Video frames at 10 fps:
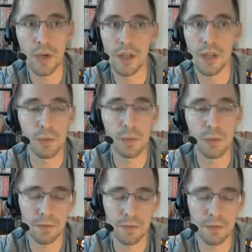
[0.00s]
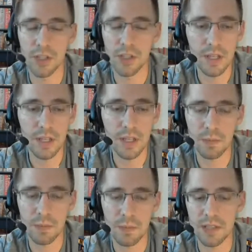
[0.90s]
and a little bit different and unique,
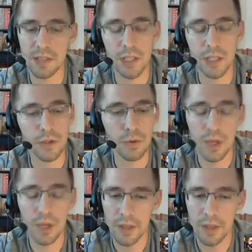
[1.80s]
something that's going to make you